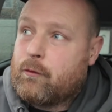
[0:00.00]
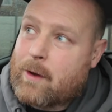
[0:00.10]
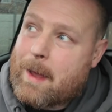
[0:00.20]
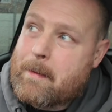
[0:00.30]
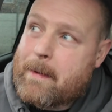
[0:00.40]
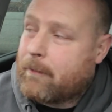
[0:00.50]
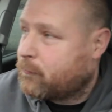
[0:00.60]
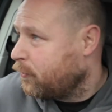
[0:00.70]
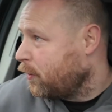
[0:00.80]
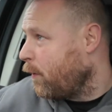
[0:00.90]
So I'm
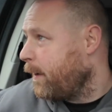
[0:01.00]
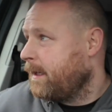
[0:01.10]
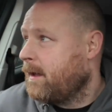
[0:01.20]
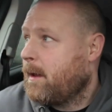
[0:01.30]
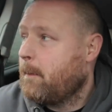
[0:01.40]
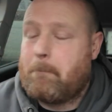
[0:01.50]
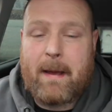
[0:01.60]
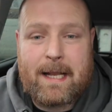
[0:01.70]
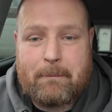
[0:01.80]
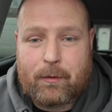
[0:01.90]
about to go in
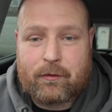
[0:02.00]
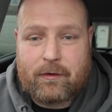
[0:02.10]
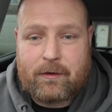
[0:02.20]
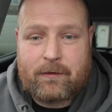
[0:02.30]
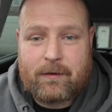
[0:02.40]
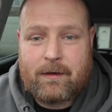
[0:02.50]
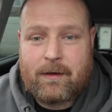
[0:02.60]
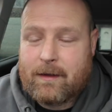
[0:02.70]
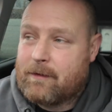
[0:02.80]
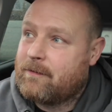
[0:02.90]
Belly Busters
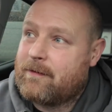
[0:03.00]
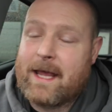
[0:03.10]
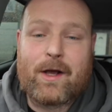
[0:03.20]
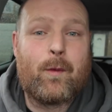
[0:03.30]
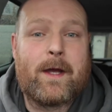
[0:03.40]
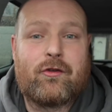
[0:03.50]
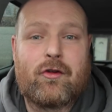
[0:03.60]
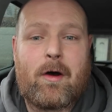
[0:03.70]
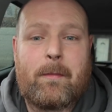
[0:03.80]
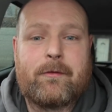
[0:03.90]
takeaway
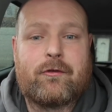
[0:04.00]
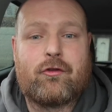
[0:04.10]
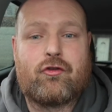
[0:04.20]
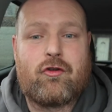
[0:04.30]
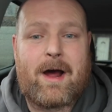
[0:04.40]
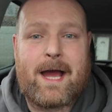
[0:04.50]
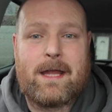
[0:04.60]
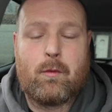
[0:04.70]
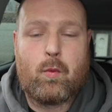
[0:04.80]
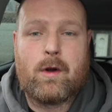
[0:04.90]
shop to
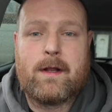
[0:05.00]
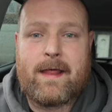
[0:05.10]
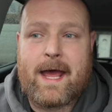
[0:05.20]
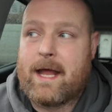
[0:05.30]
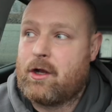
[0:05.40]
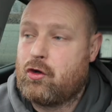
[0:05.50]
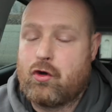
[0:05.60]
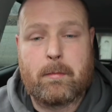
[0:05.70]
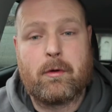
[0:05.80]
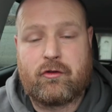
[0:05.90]
try one of their
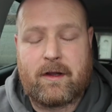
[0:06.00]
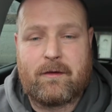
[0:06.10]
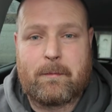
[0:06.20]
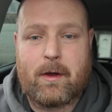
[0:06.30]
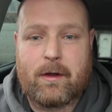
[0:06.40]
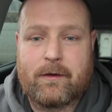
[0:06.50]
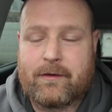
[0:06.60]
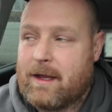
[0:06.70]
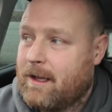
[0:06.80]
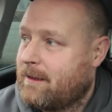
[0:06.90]
double
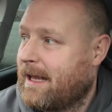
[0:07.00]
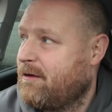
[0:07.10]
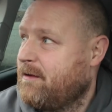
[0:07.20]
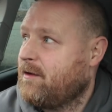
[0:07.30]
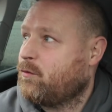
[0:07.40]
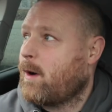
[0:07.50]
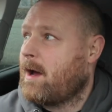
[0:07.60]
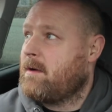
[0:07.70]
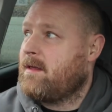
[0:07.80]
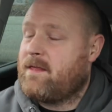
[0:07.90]
cheeseburgers. Now the reason
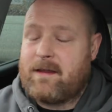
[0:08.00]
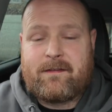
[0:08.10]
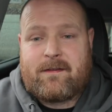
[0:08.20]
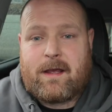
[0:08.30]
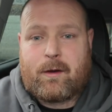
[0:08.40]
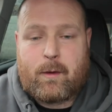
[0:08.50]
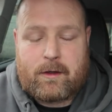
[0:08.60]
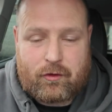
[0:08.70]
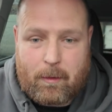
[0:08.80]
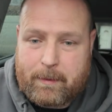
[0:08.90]
why I'm at this
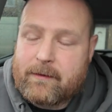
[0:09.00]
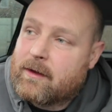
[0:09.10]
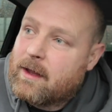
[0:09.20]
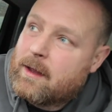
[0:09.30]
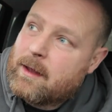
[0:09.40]
takeaway shop is,